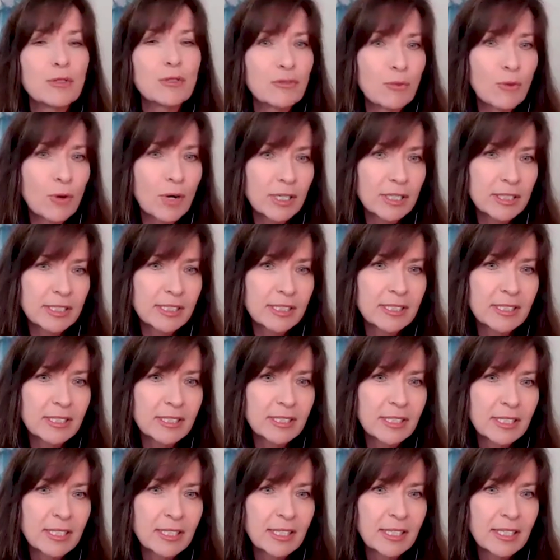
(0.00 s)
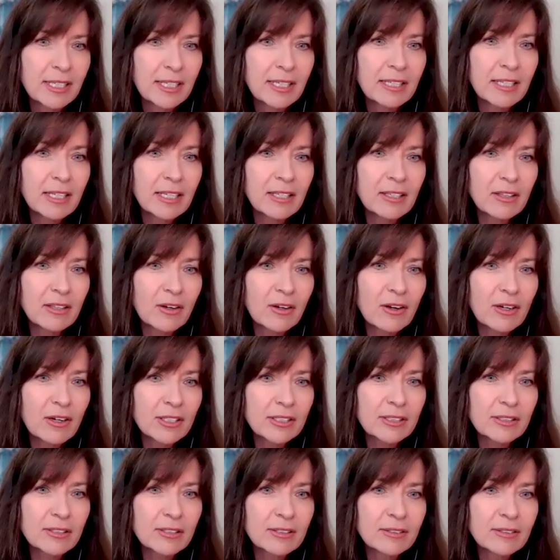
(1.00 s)
of what they
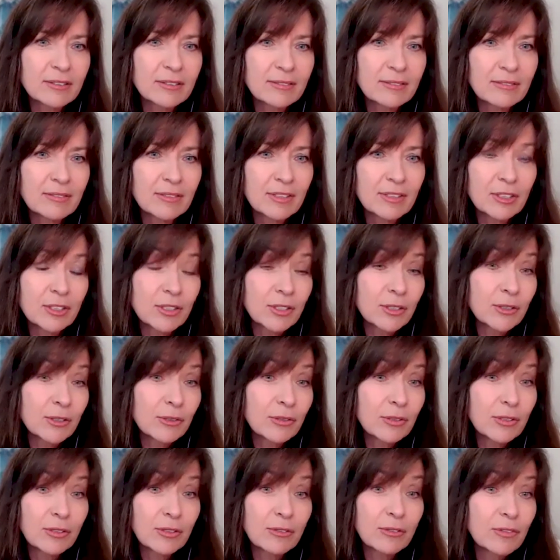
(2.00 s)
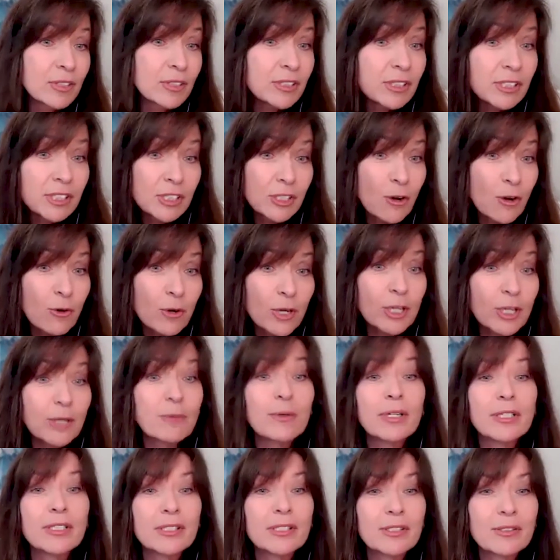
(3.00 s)
thought the truth yeah. of his knowing
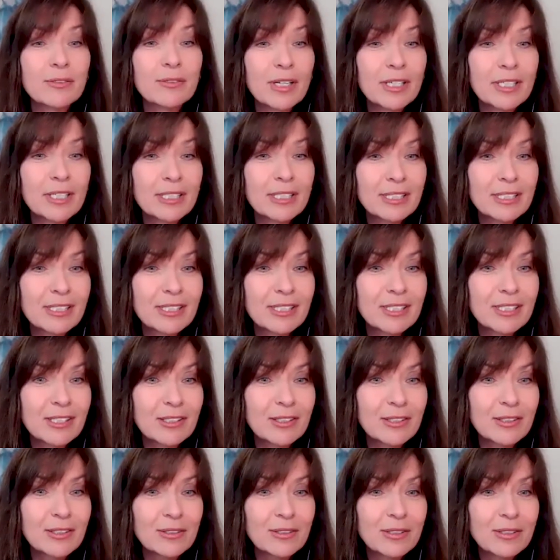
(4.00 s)
was, right? So